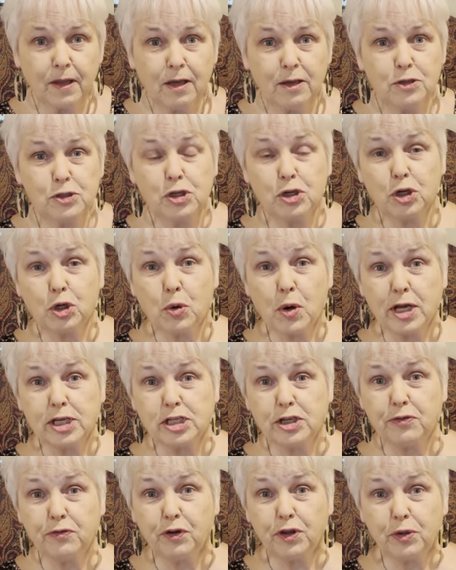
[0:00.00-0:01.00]
So your
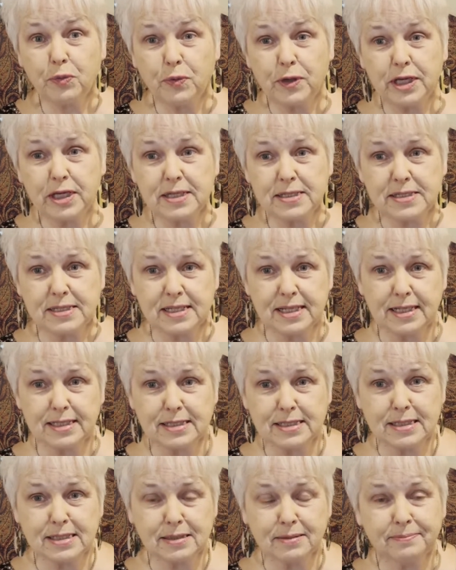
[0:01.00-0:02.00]
question for the week is
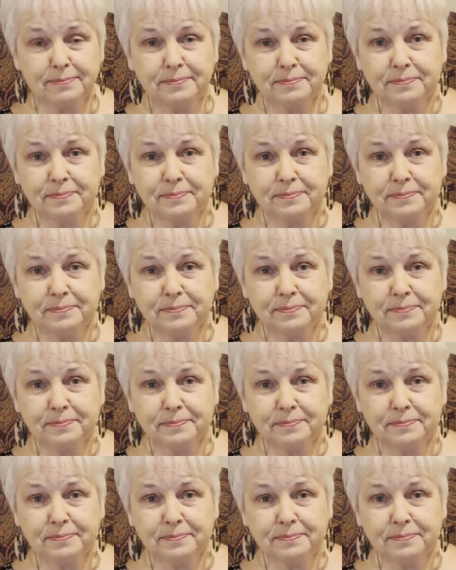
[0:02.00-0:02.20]
this: